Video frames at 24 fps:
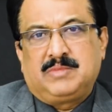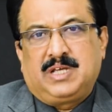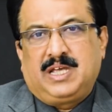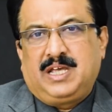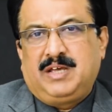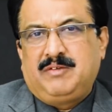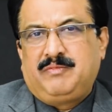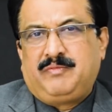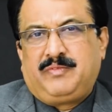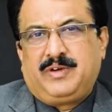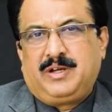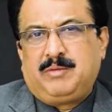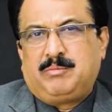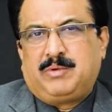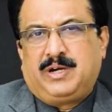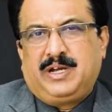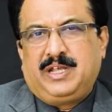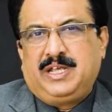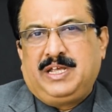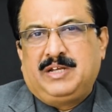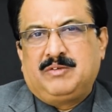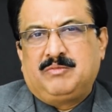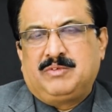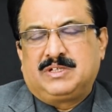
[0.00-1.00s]

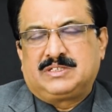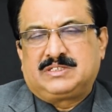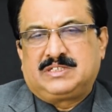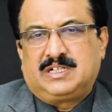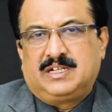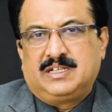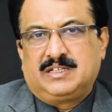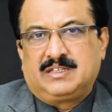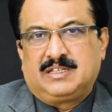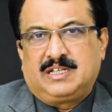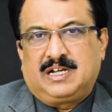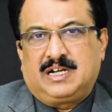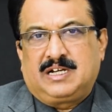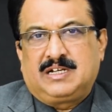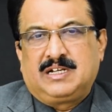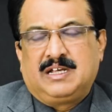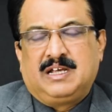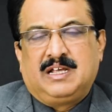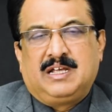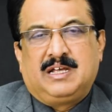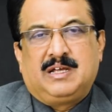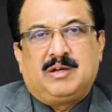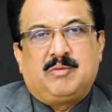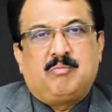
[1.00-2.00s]
Everybody invested in that.
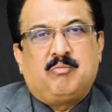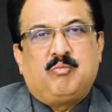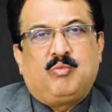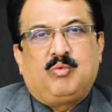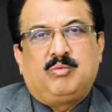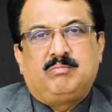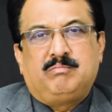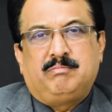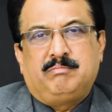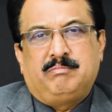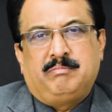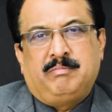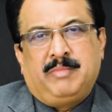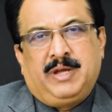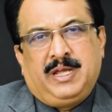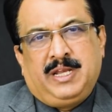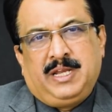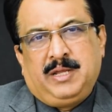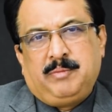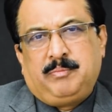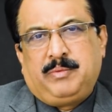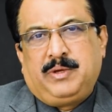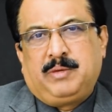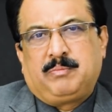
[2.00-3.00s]

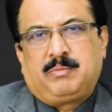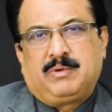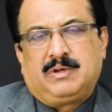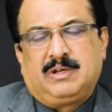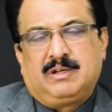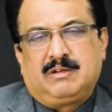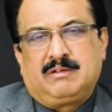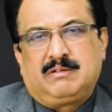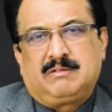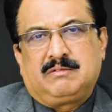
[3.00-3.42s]
Many people,